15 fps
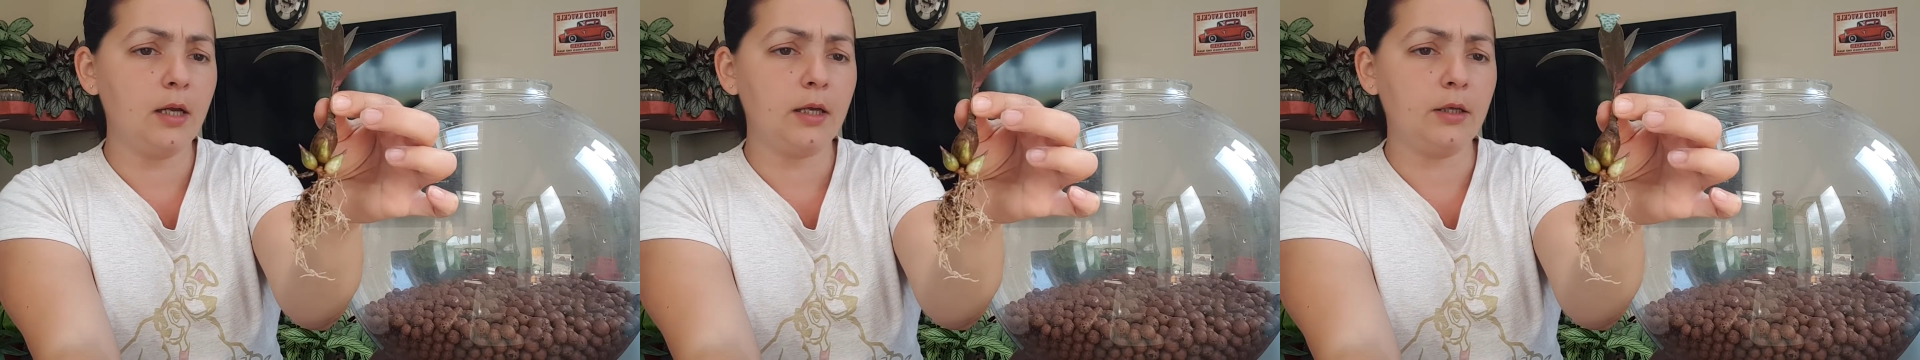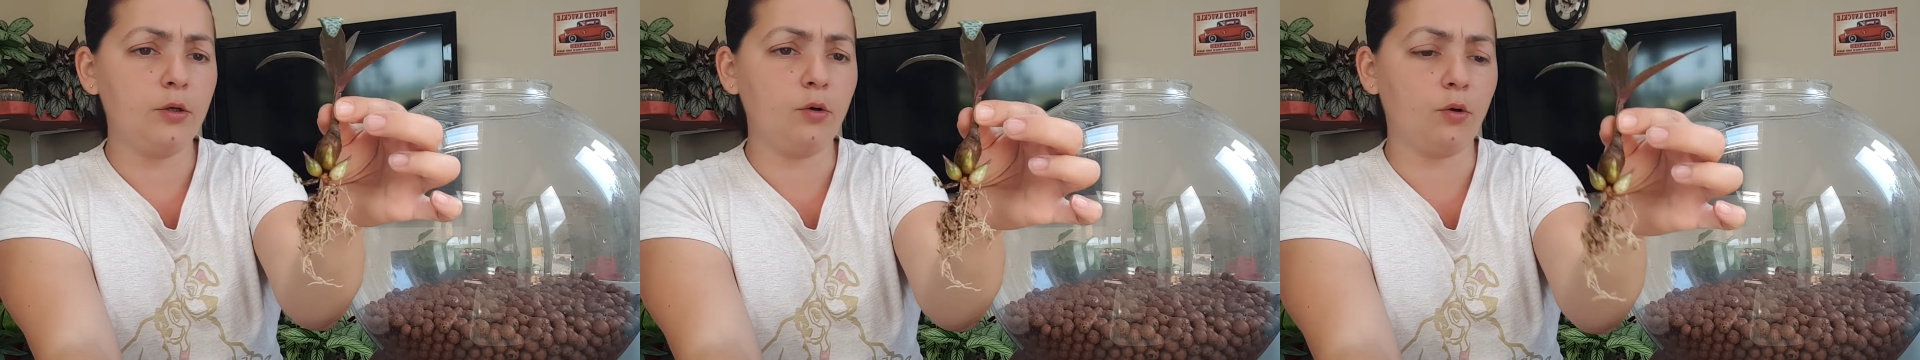
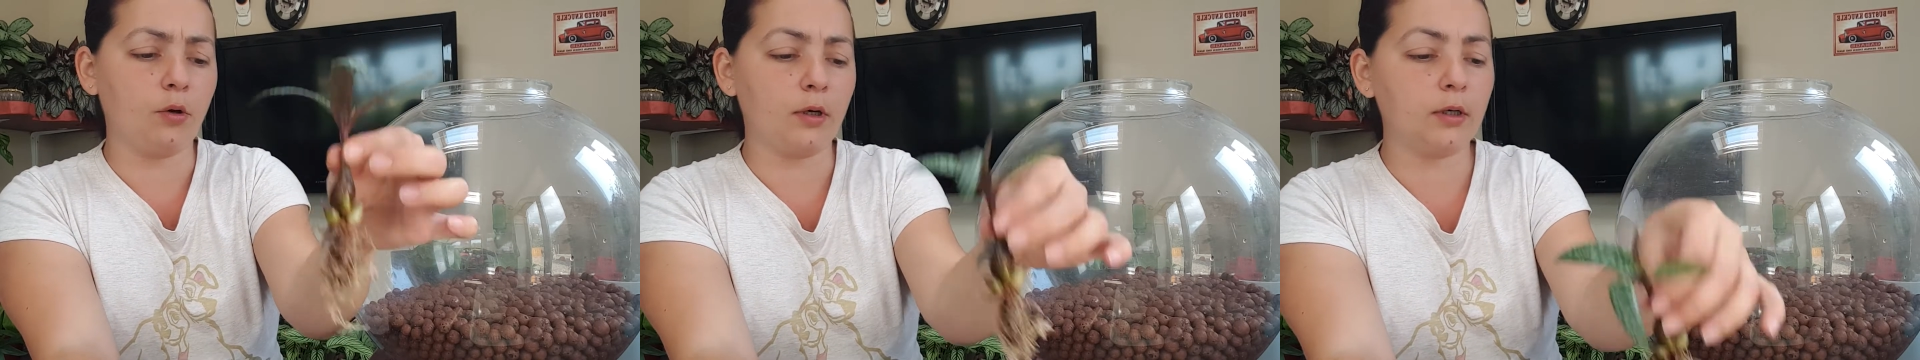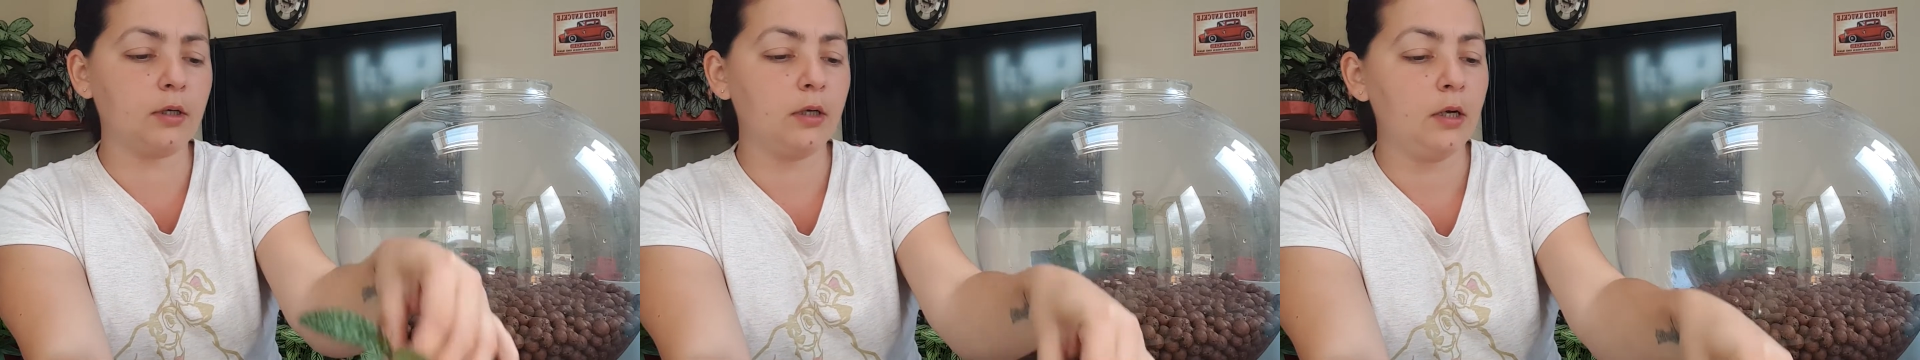
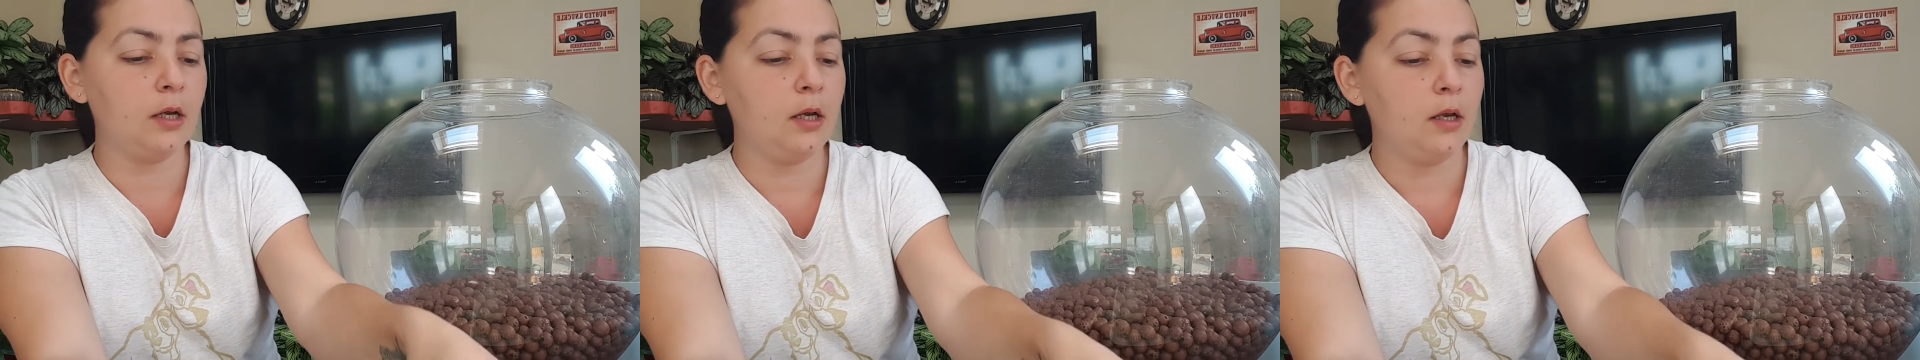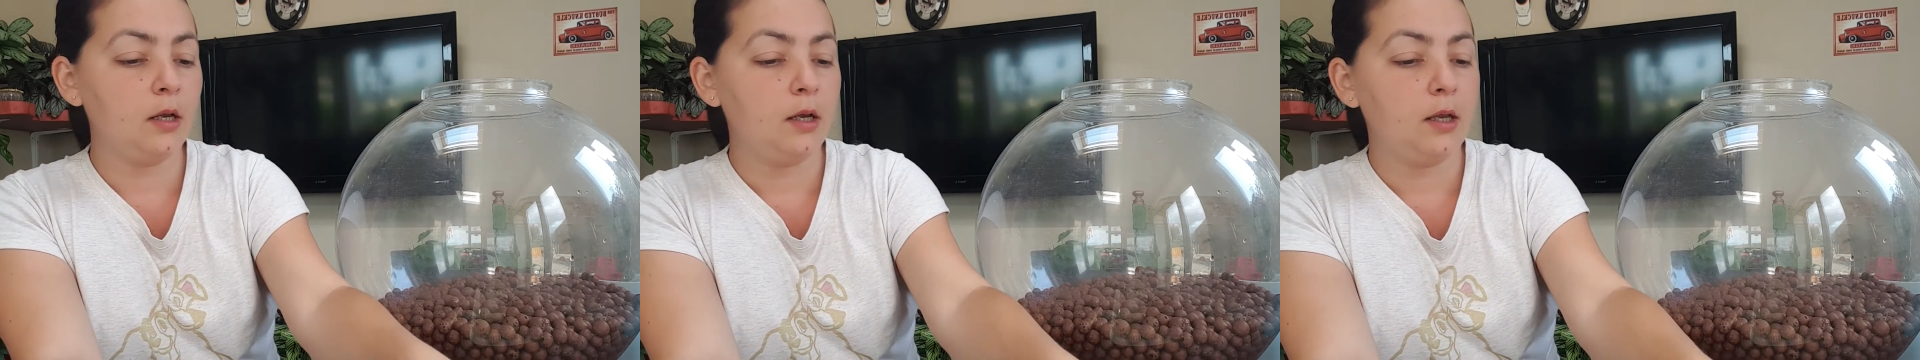York.
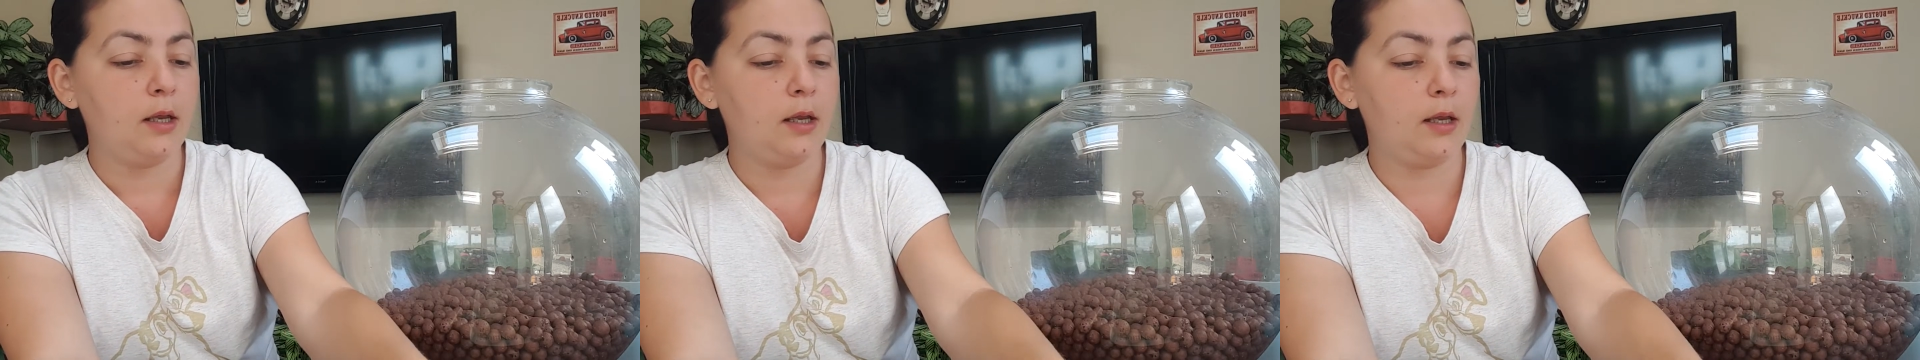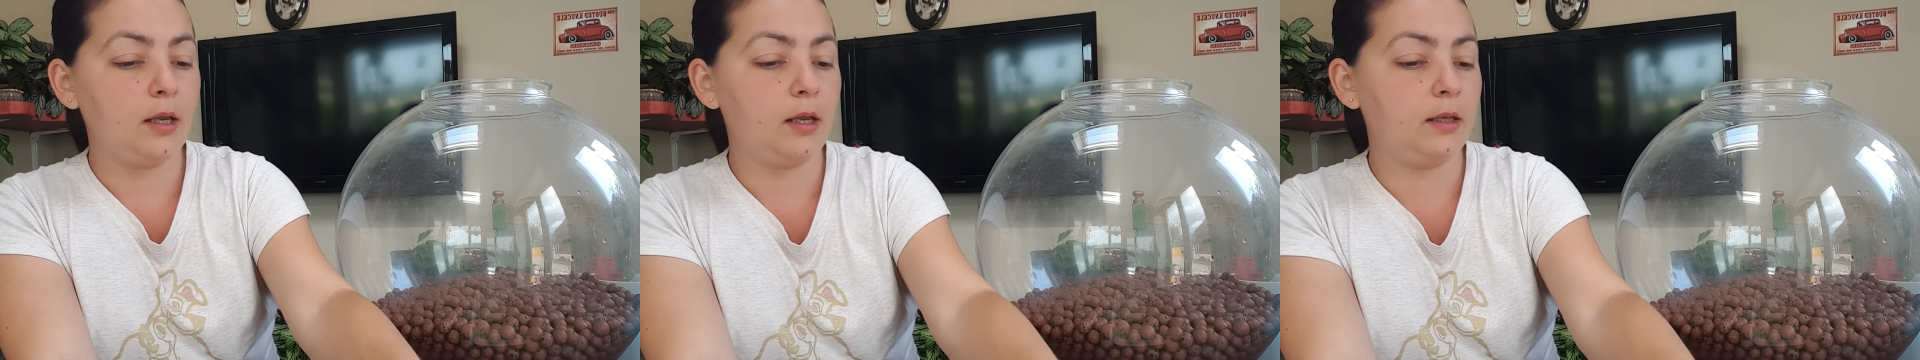
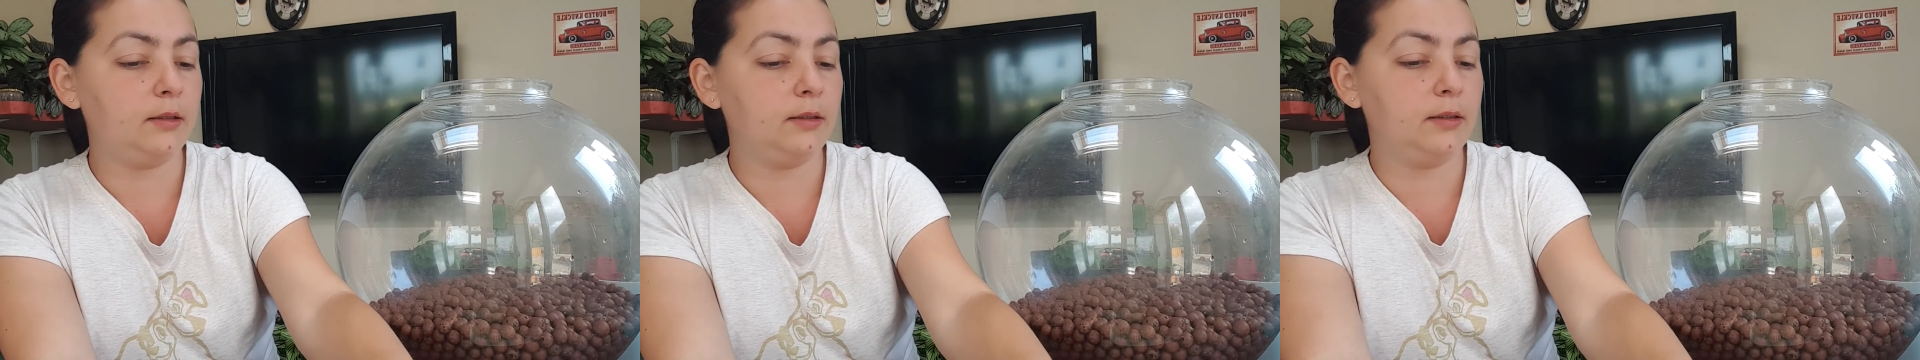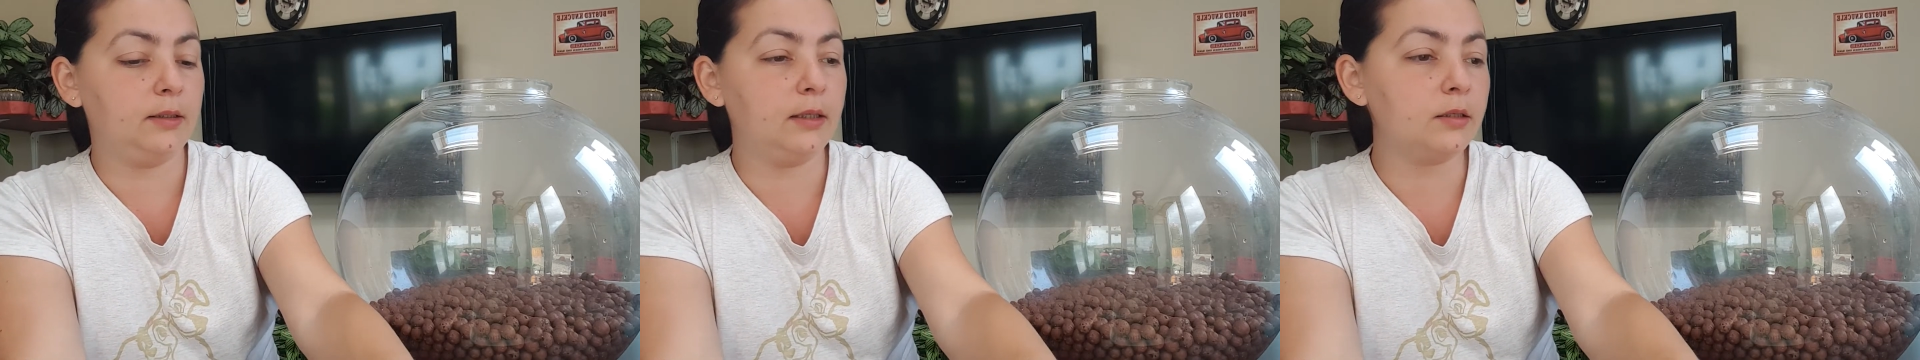
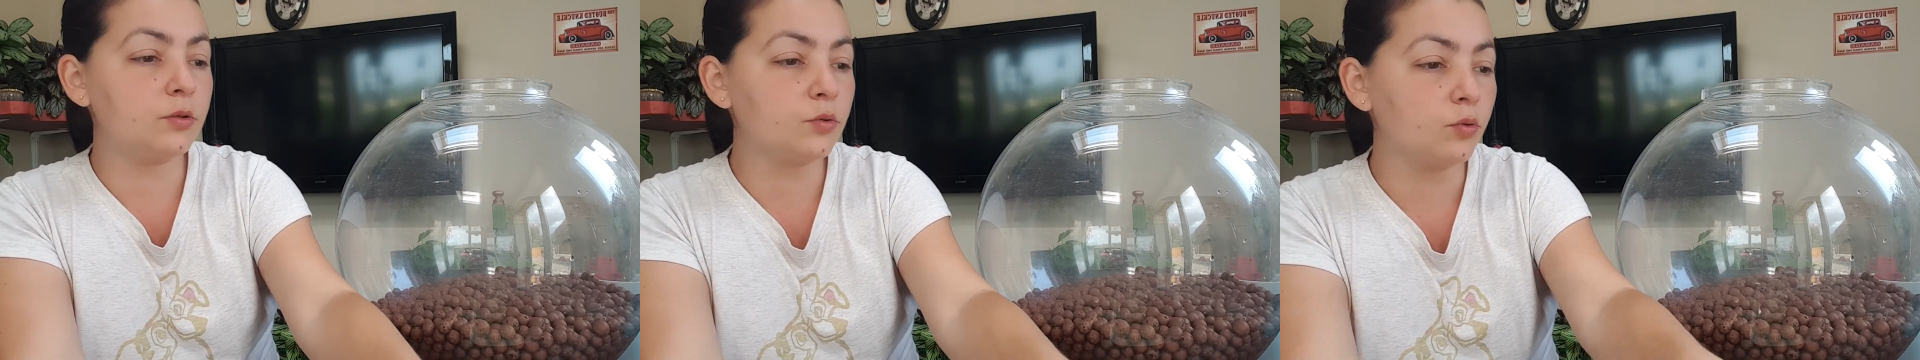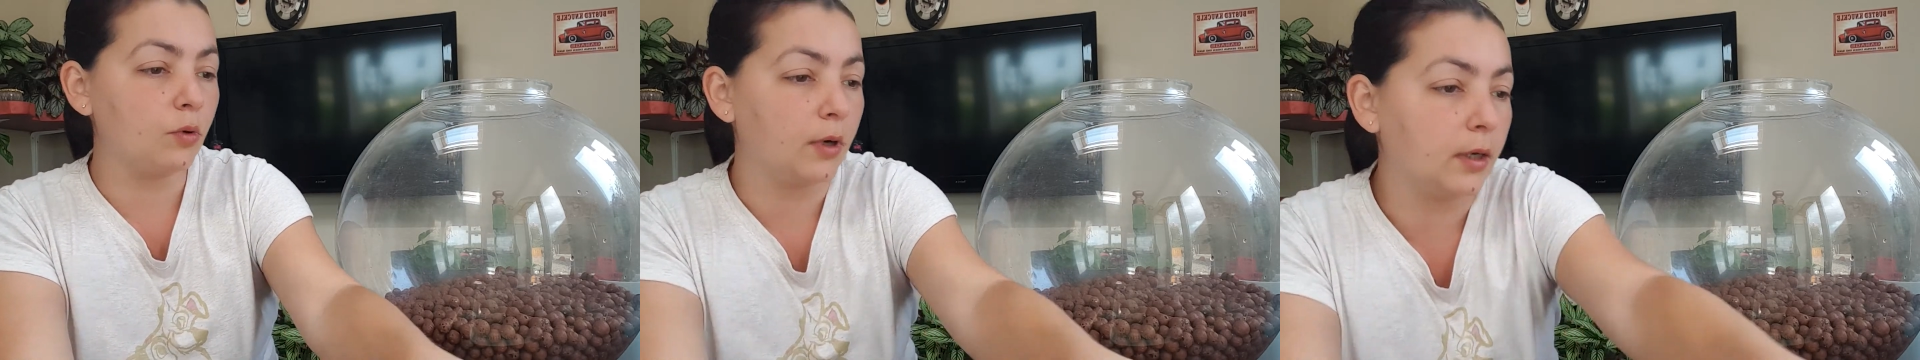And this
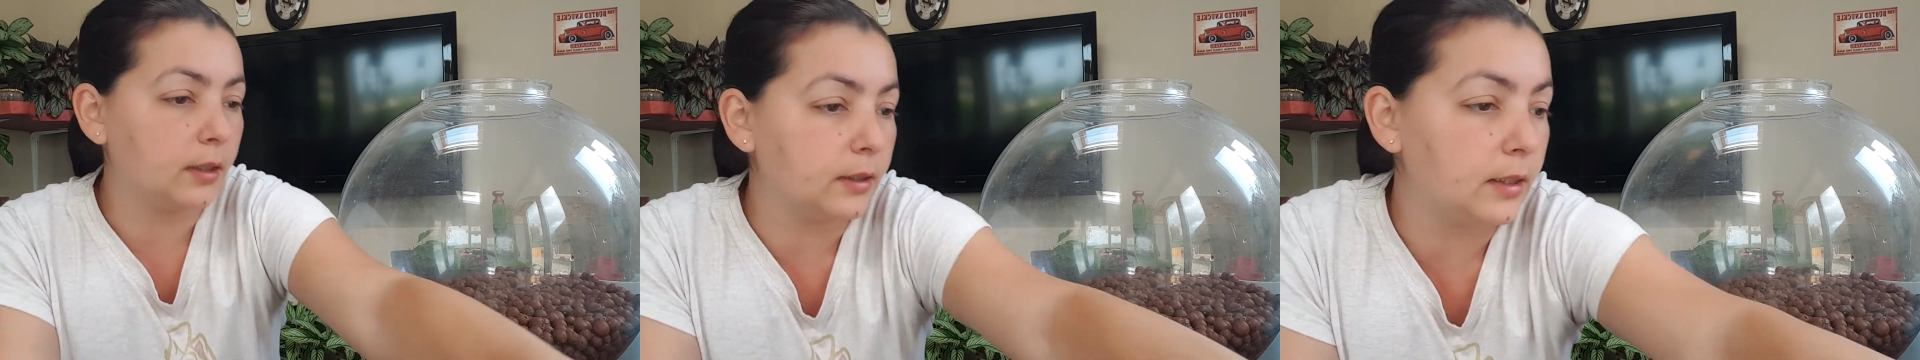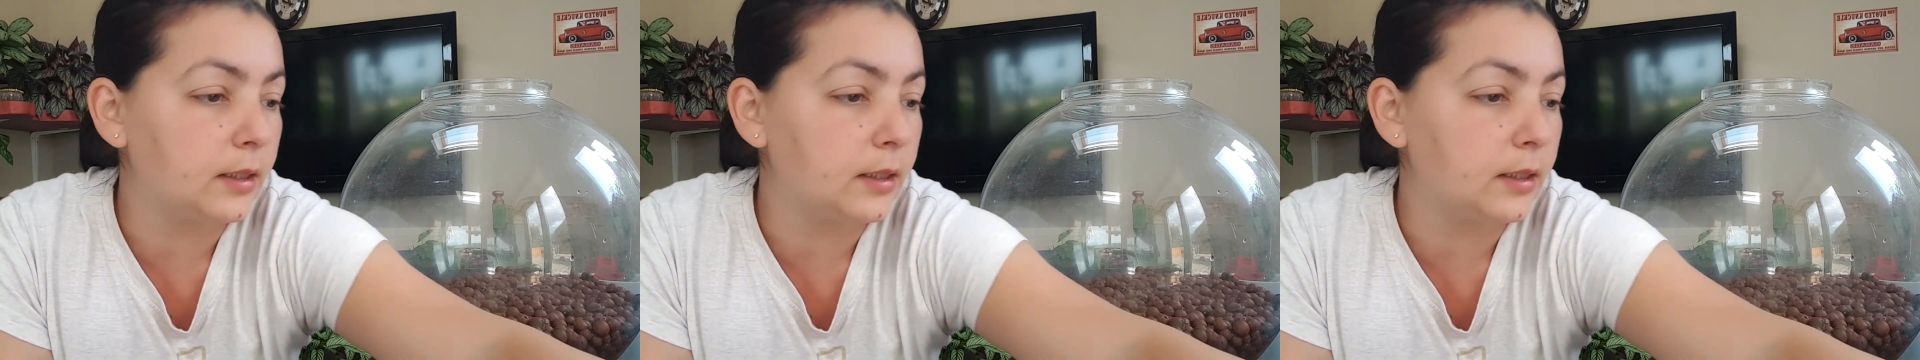one,